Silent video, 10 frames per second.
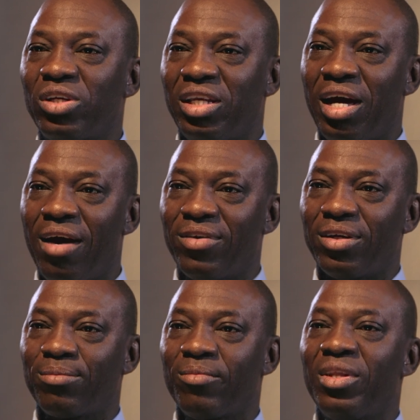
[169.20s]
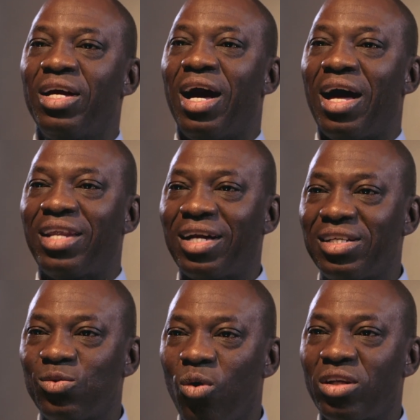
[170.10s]
in heaven, and that
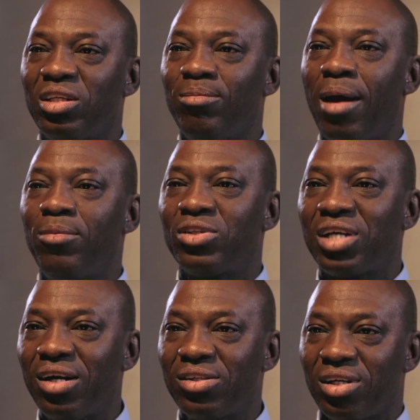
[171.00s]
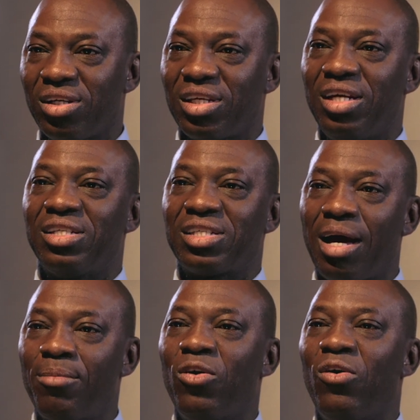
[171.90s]
is what the Bible tells us in
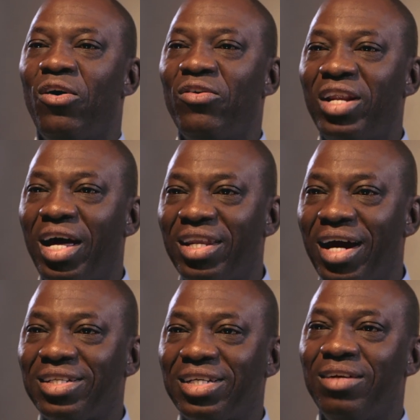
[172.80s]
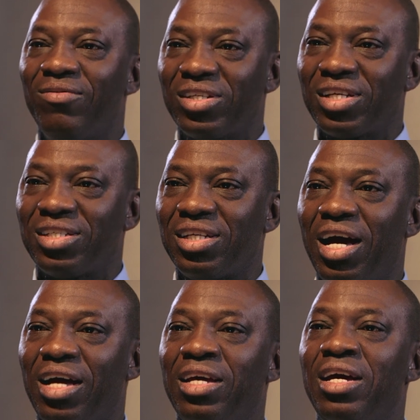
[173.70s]
Psalm 119, verse
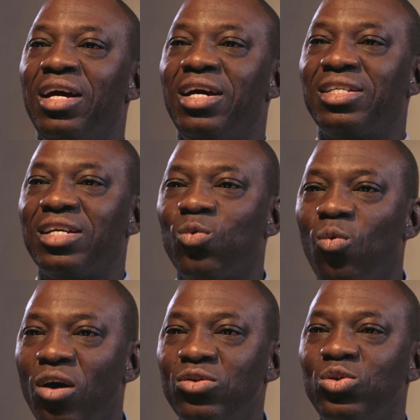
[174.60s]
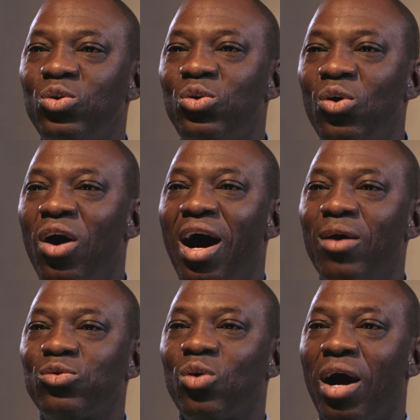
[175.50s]
89. It says, once you know
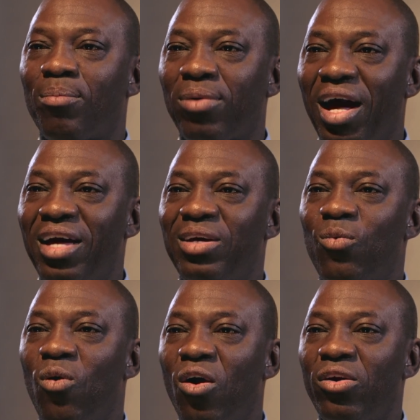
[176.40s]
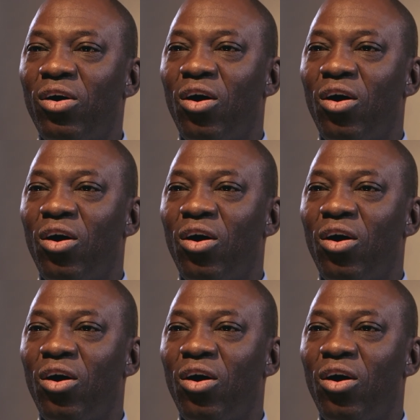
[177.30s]
how to apply the word